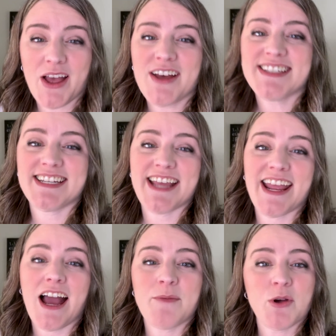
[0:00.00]

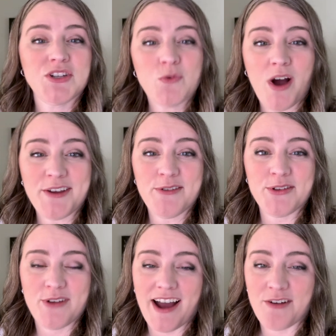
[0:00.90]
Today, I'm going to walk you
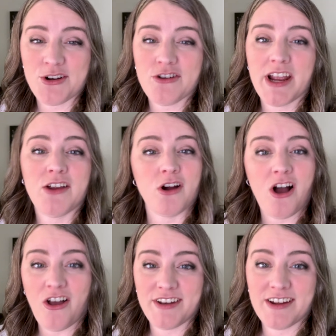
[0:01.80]
through how to create your
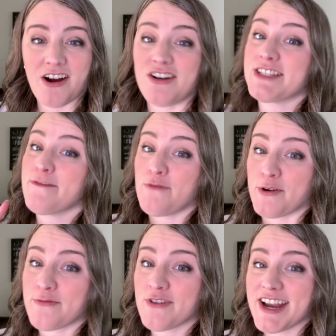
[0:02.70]
holiday cards
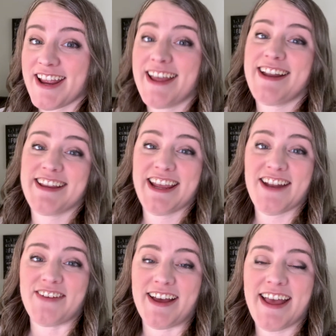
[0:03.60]
for free in
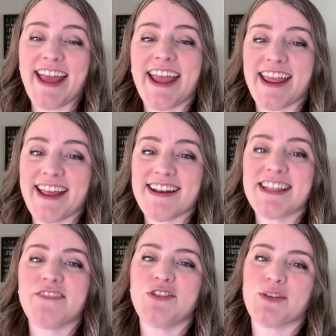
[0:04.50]
Canva and
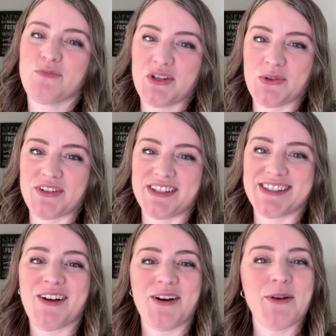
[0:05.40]
give you some resources
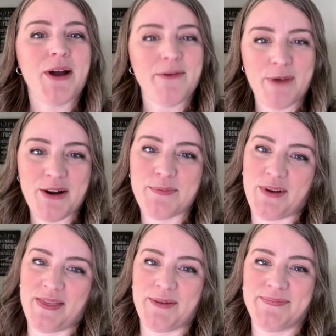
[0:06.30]
on where to
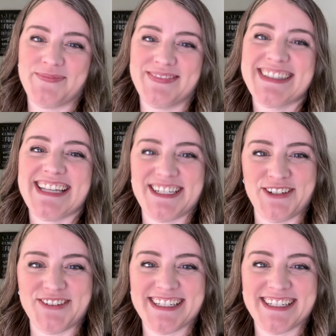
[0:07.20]
print them. Stay tuned.